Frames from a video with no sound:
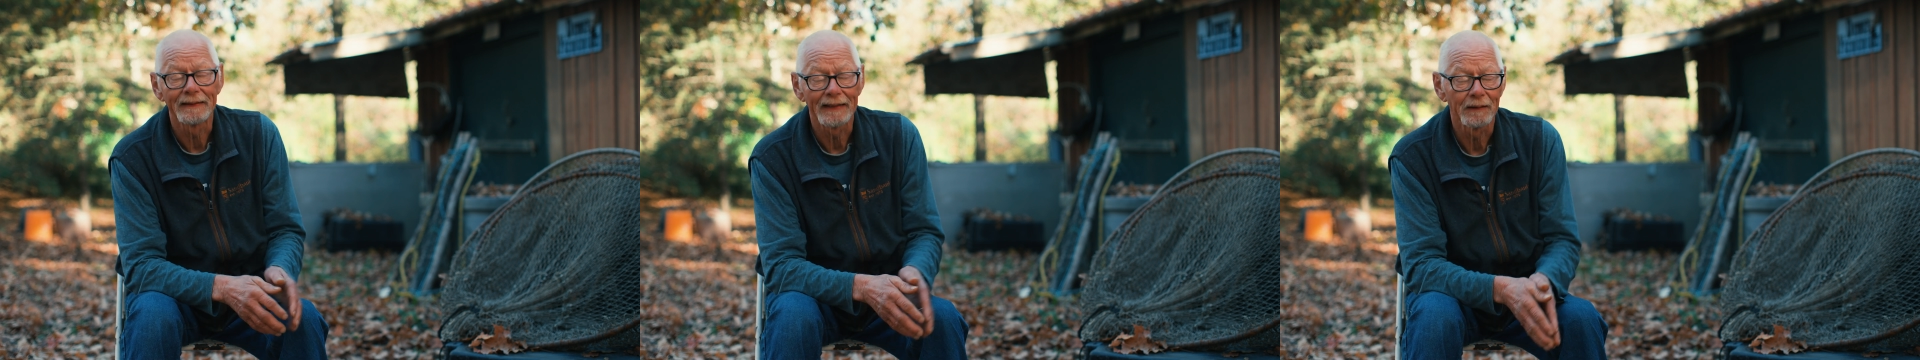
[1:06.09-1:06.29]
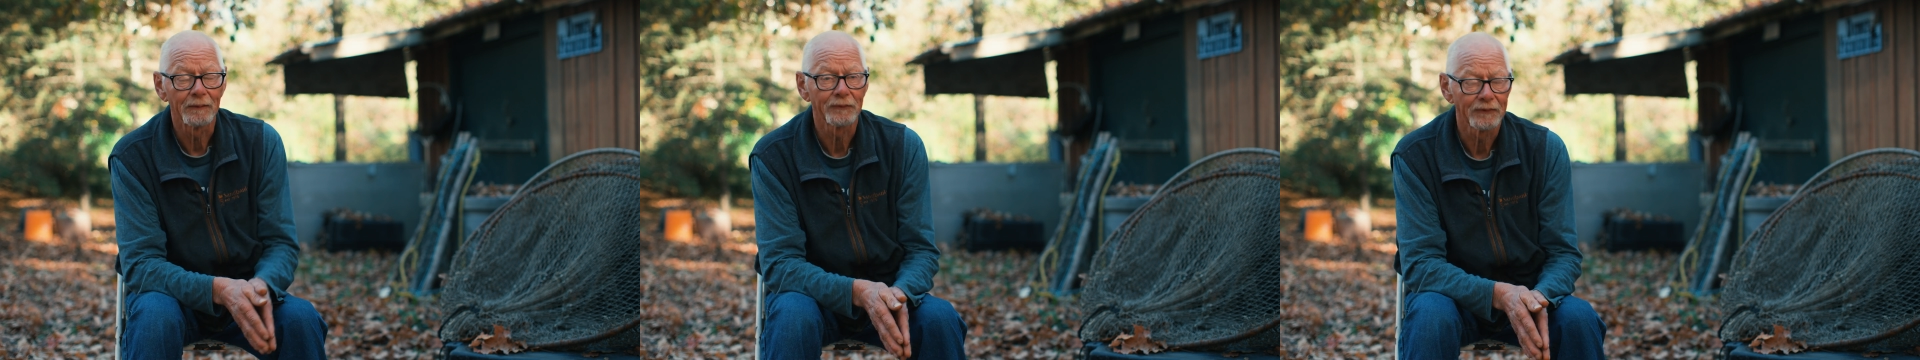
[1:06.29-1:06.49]

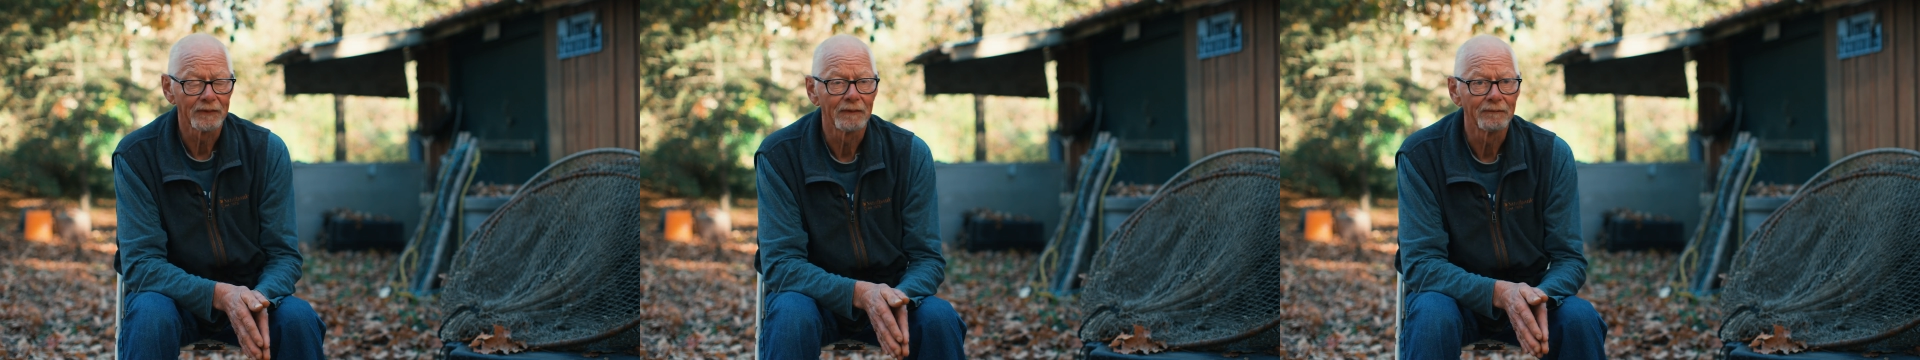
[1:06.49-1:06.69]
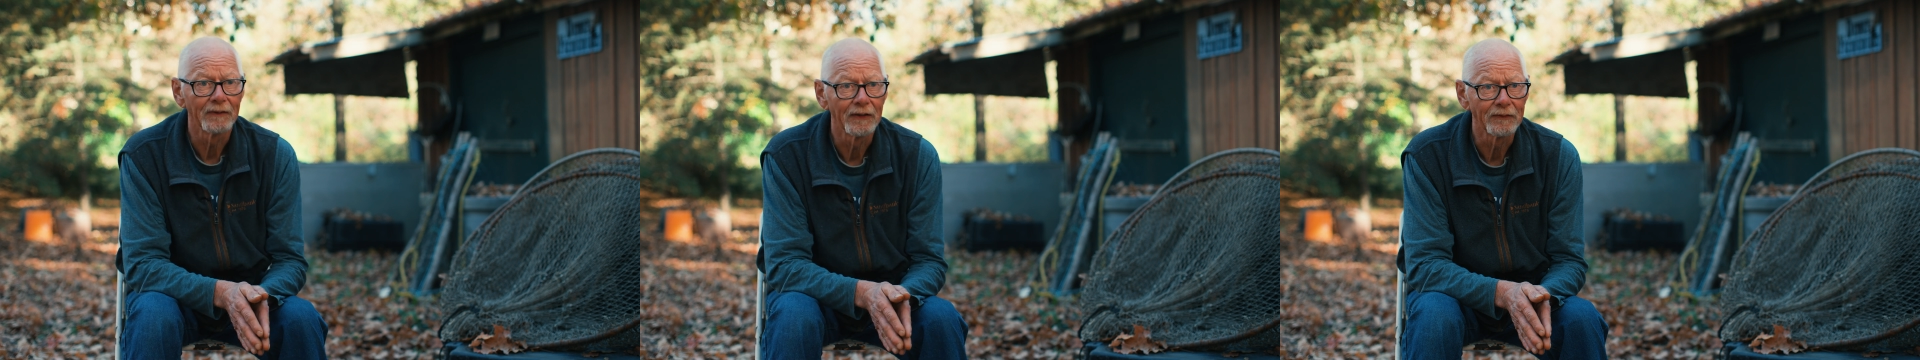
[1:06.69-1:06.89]
That was
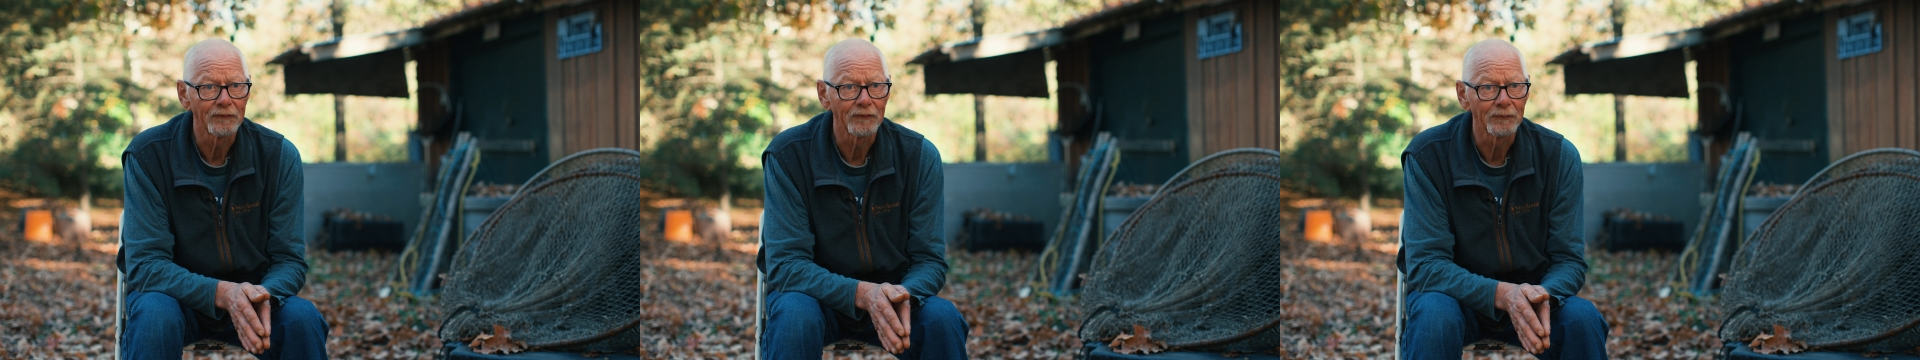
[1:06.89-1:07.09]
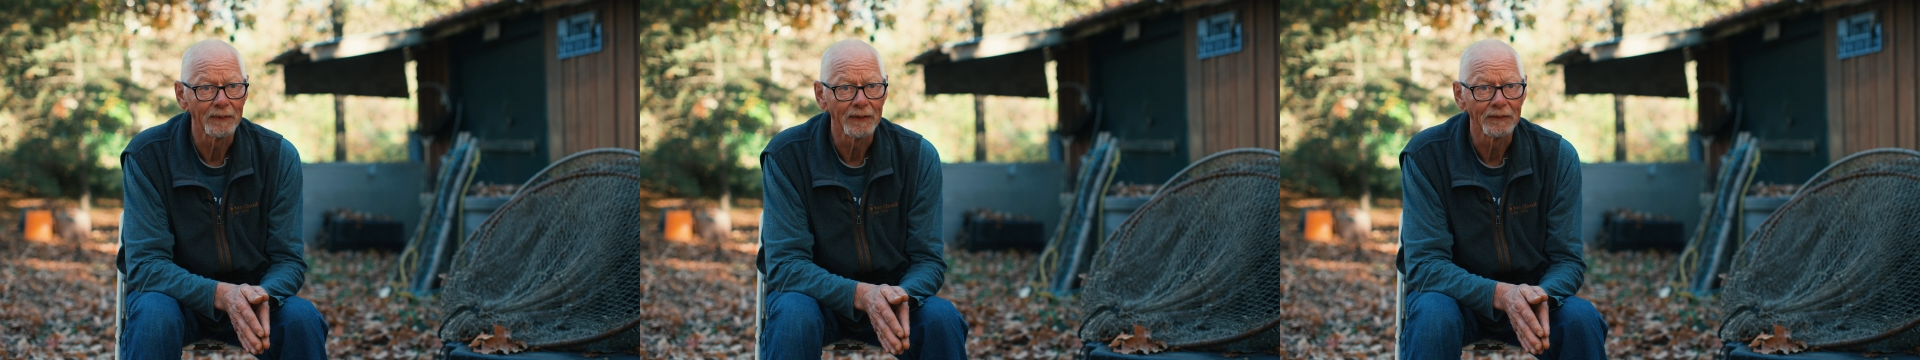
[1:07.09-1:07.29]
an
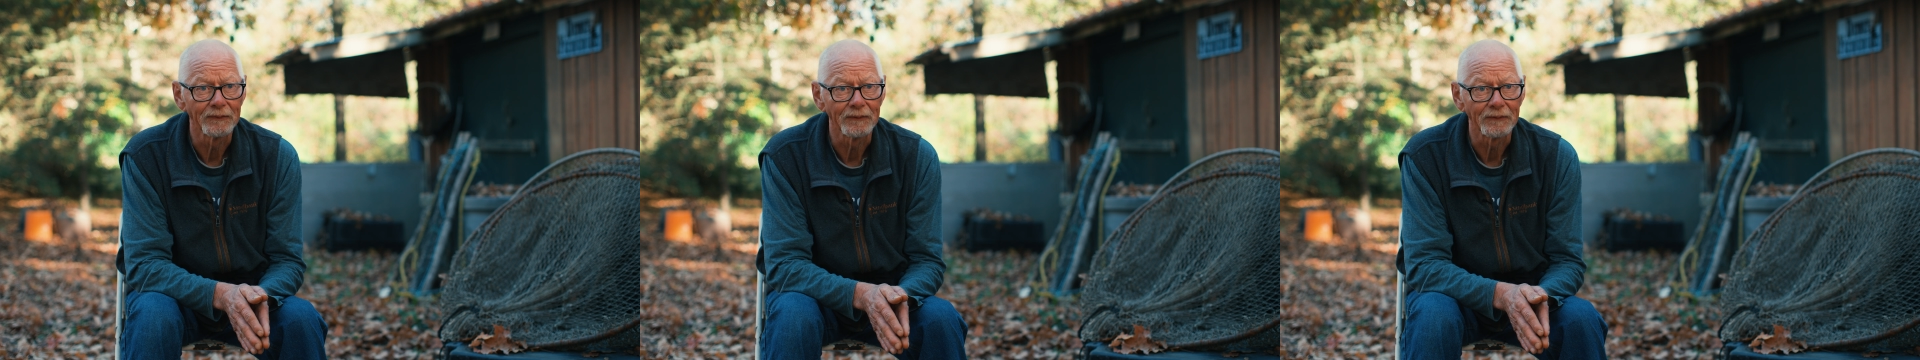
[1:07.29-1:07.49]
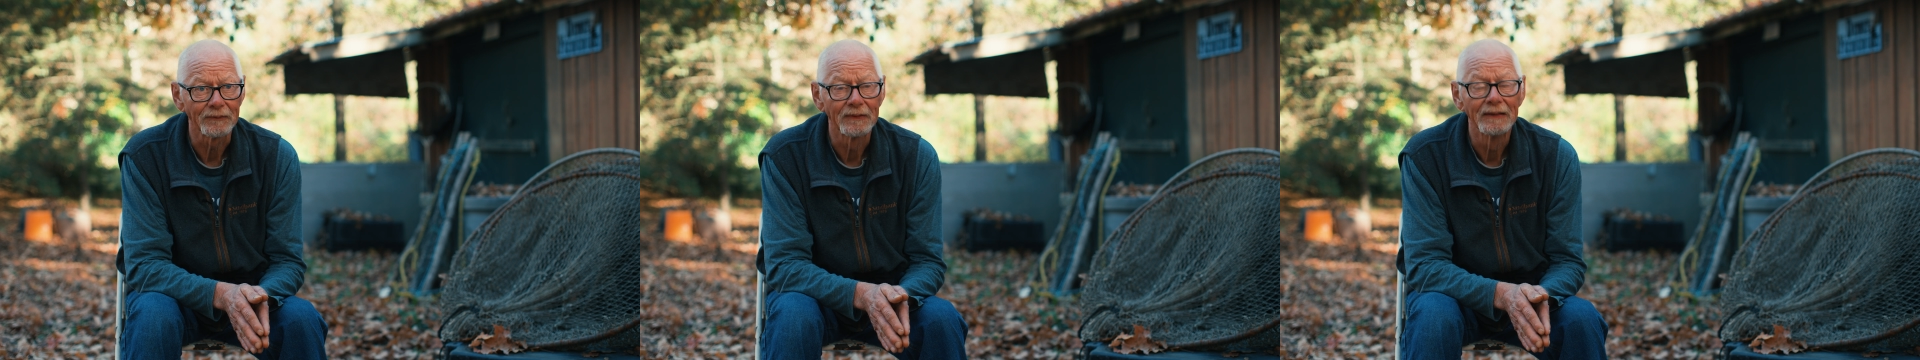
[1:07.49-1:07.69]
invasive
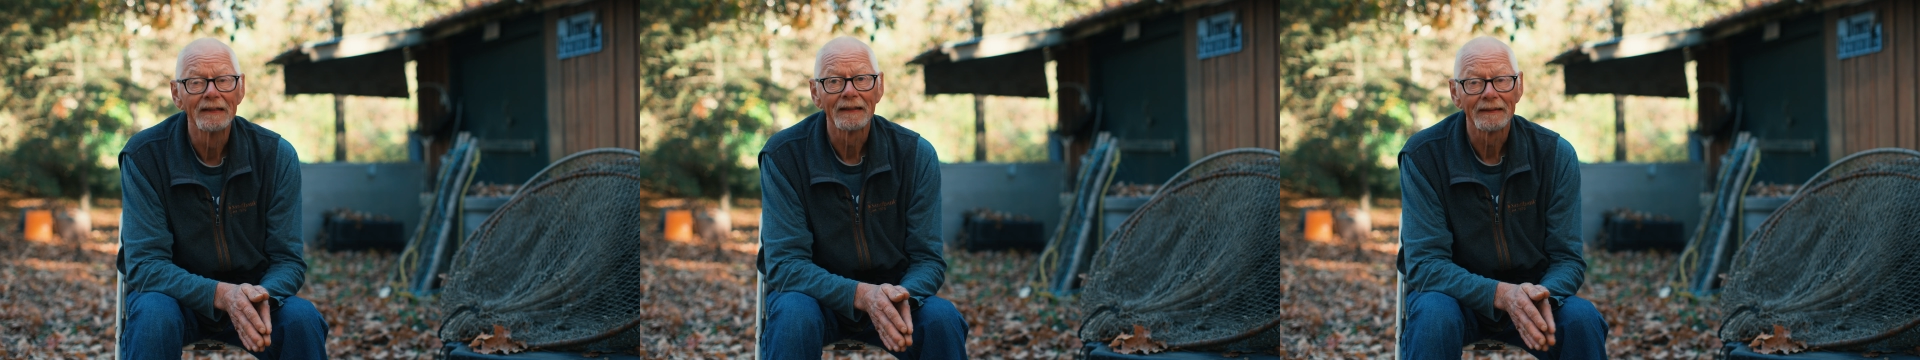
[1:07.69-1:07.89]
species.